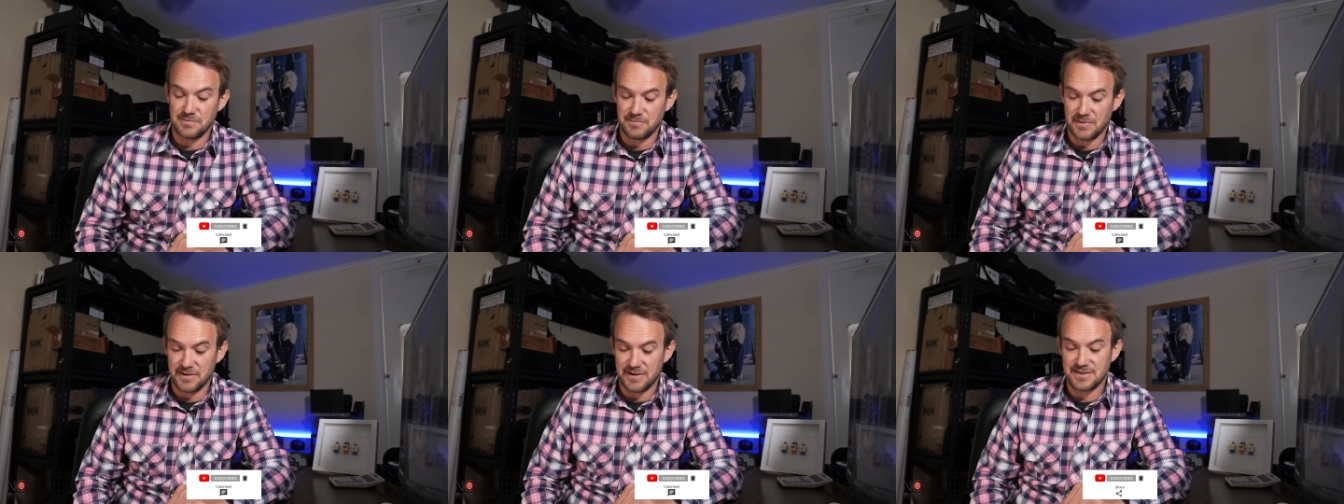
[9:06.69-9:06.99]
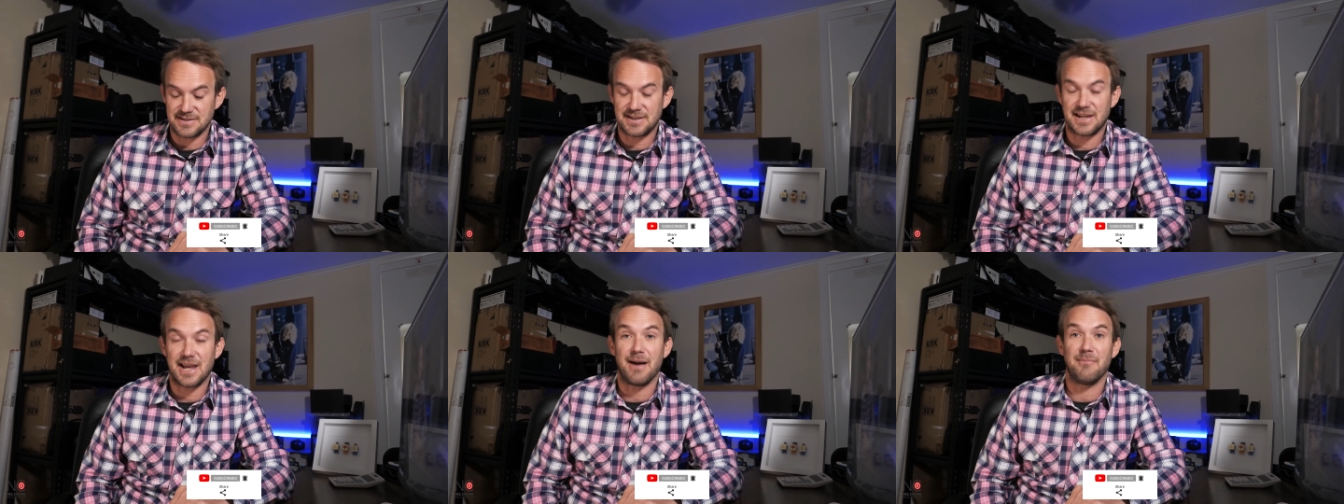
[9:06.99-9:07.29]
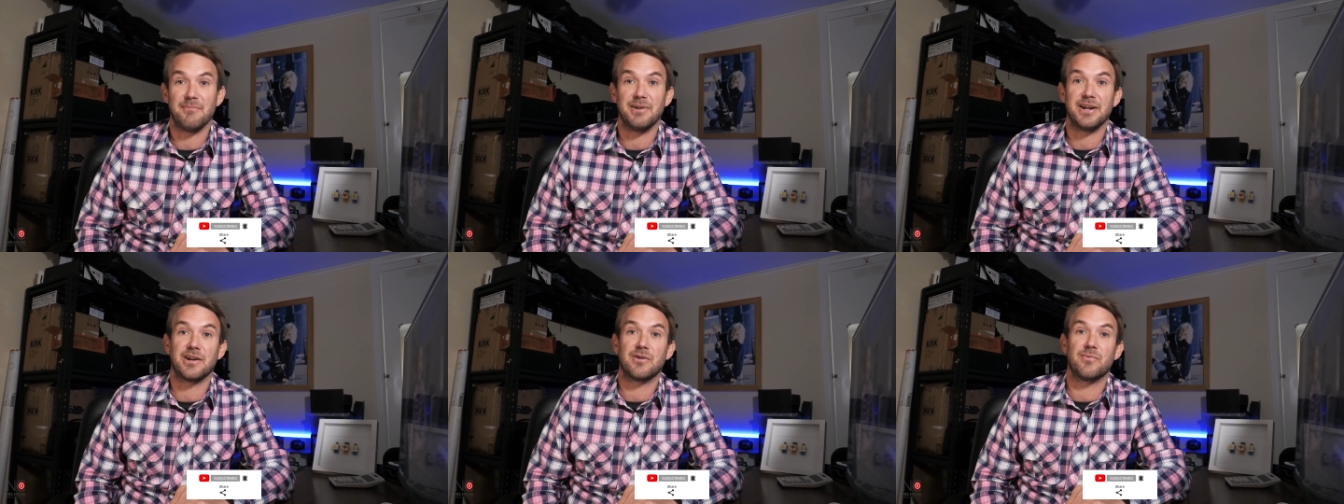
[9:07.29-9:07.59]
but this
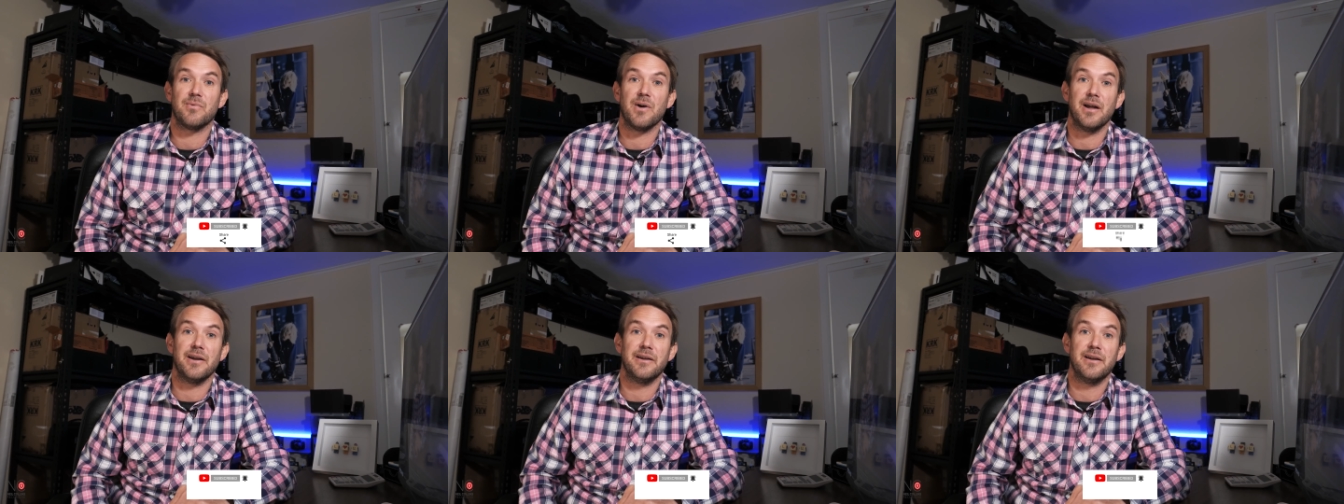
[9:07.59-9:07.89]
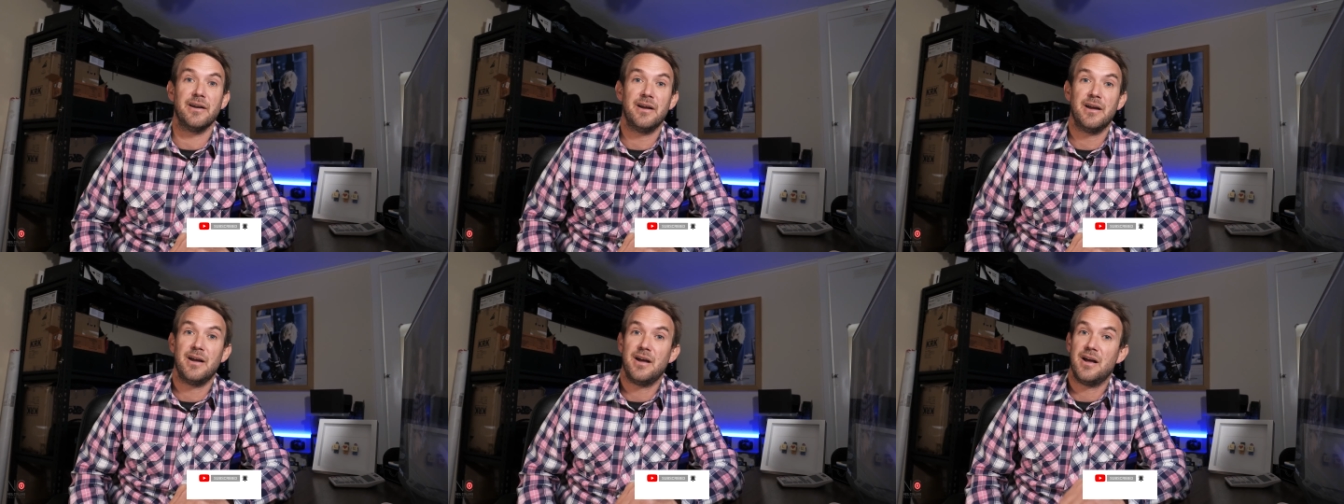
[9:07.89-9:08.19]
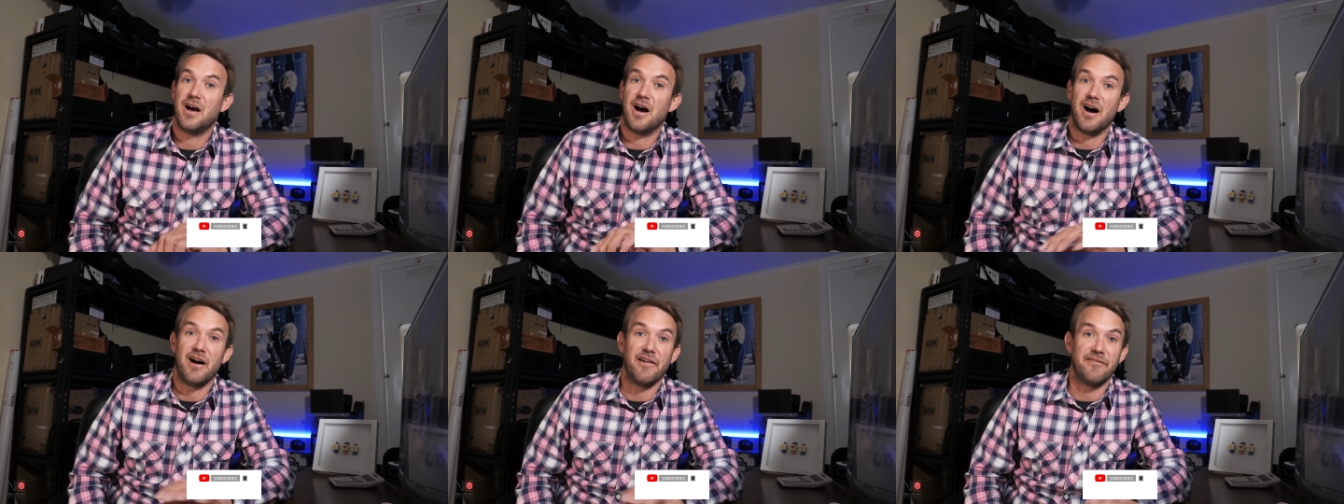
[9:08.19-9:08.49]
CamLink one
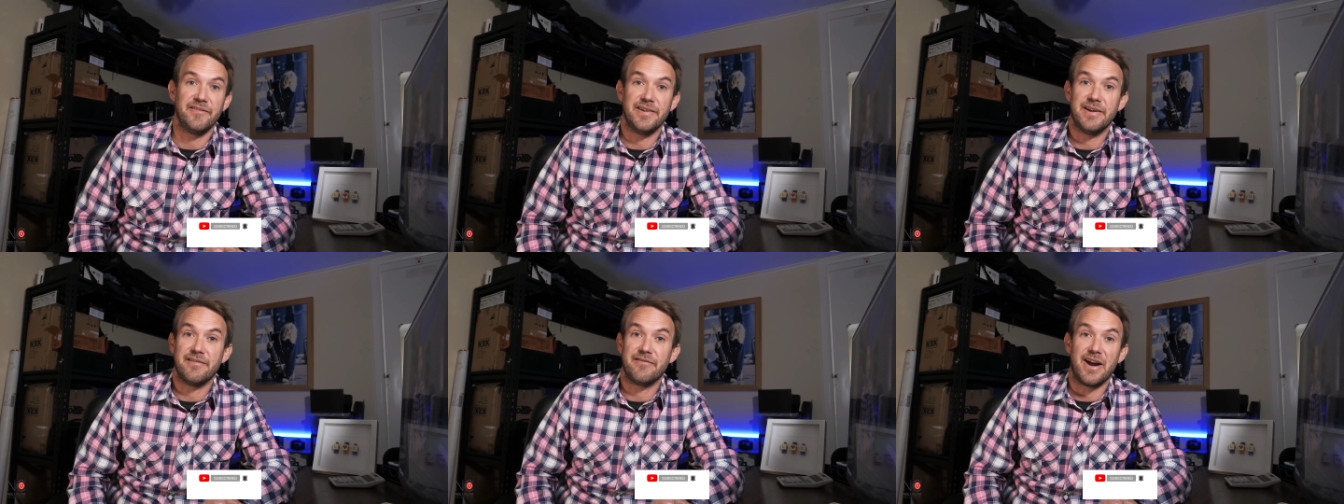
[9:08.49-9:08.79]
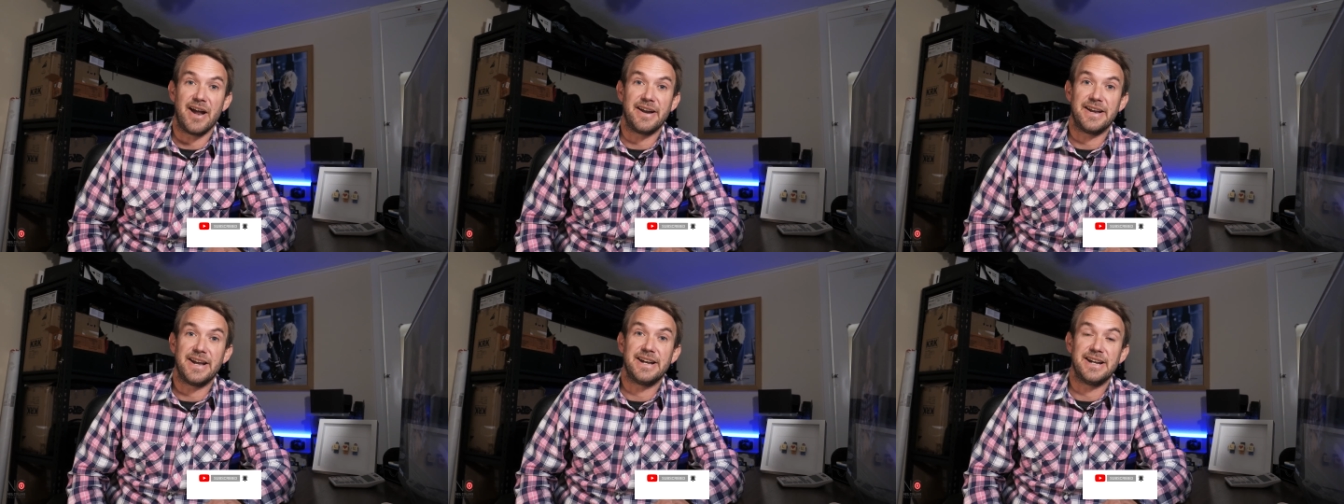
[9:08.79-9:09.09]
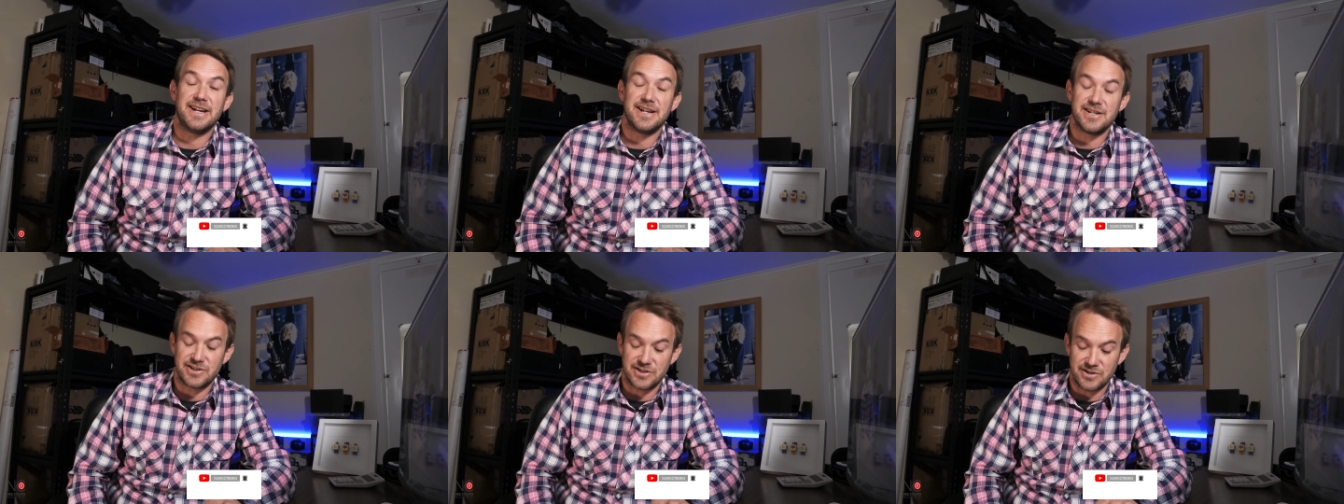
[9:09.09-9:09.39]
I've never had
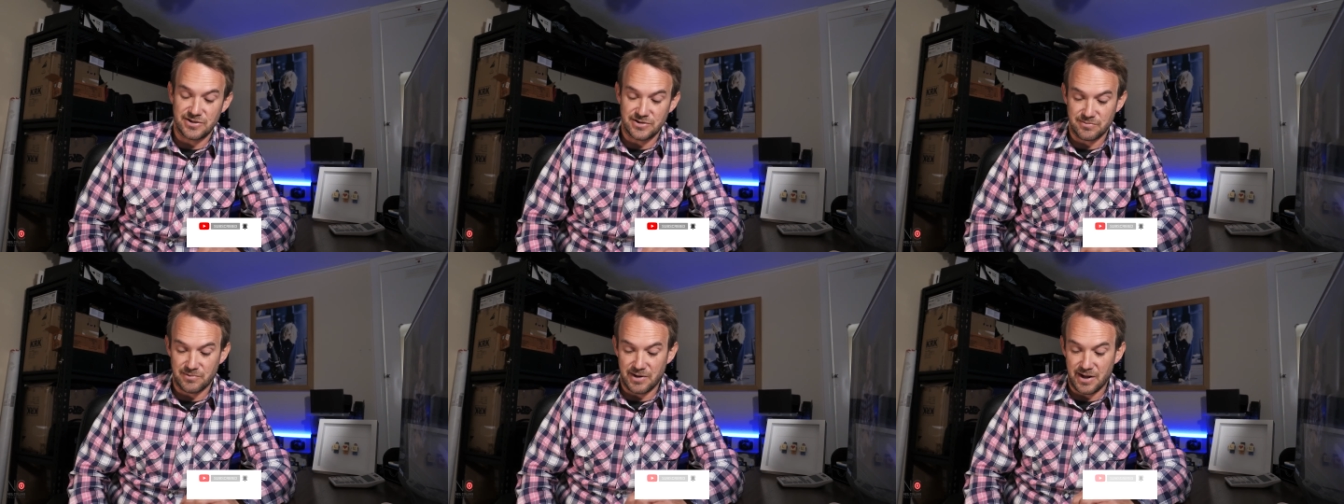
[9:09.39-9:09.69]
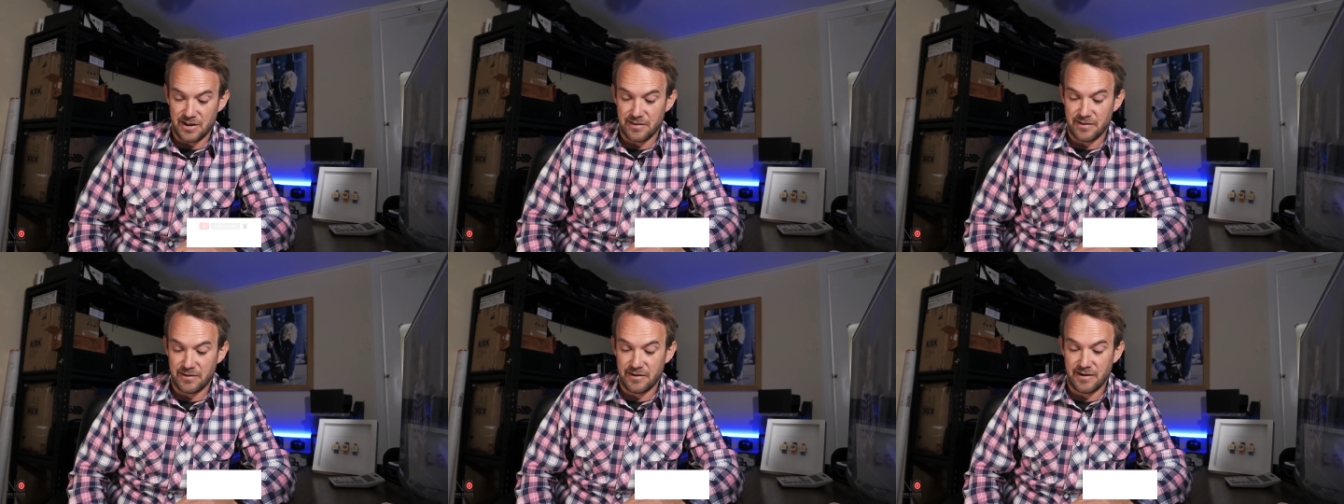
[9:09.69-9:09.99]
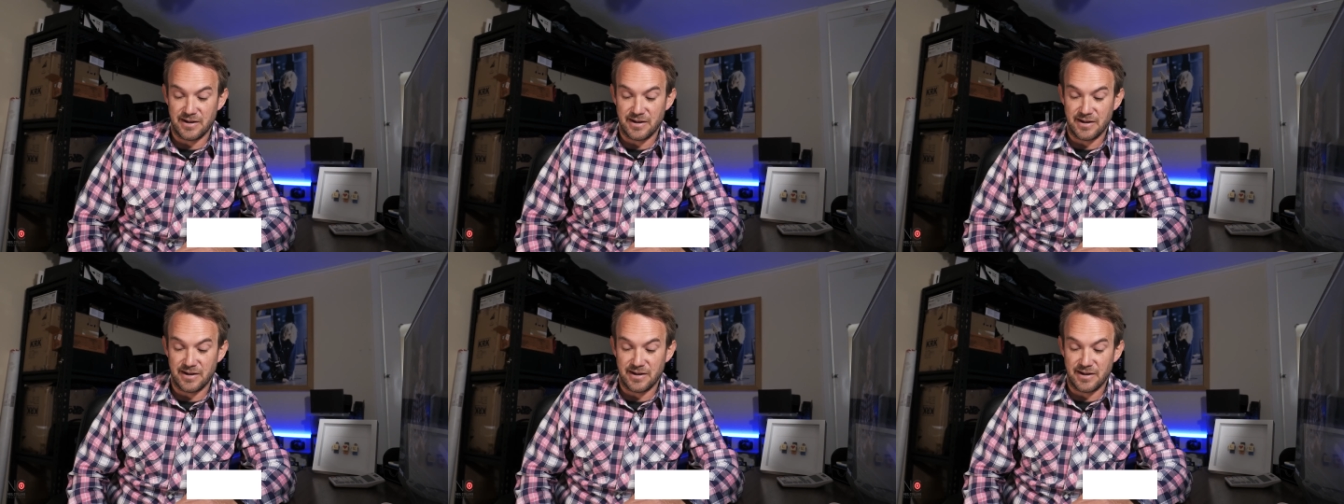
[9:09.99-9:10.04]
any issues with.